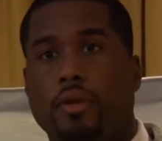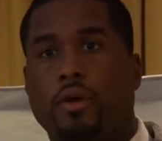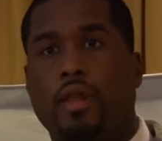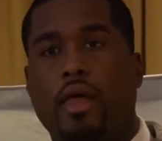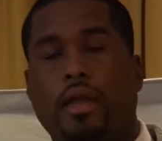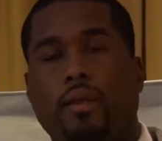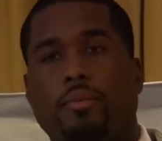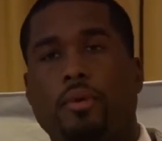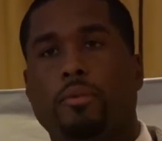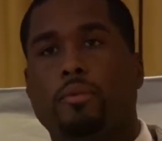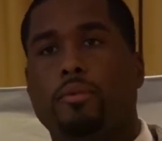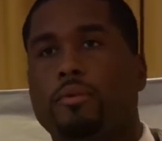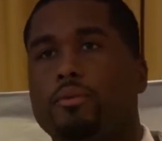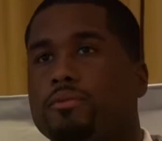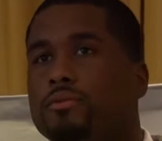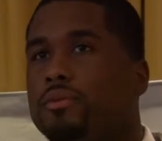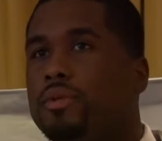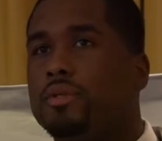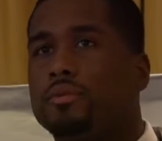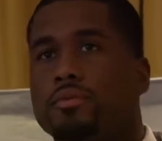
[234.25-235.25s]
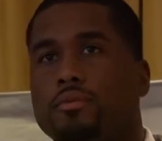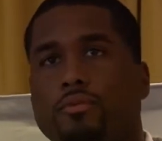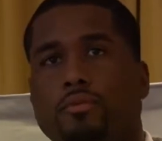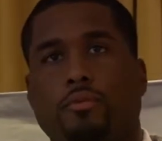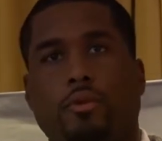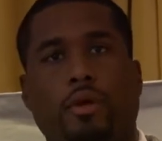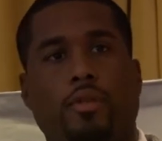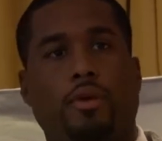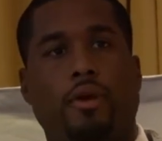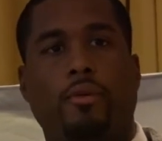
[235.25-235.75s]
A lot of people,
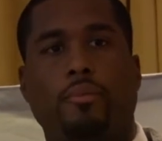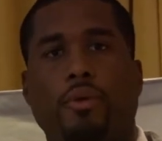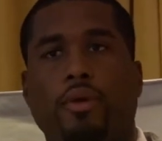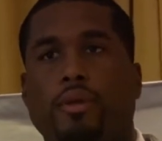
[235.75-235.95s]
whether I'm